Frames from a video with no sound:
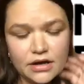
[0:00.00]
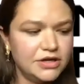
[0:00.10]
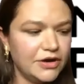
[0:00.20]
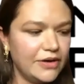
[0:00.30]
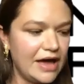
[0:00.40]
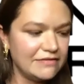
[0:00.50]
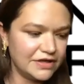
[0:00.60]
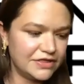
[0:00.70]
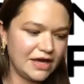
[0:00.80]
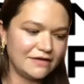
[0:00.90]
You know,
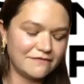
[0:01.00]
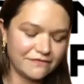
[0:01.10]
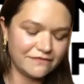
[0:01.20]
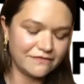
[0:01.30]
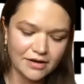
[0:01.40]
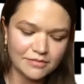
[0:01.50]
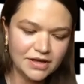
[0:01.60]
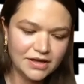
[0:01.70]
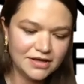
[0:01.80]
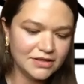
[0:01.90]
everything from
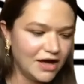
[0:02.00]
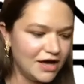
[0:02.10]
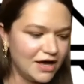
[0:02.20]
laws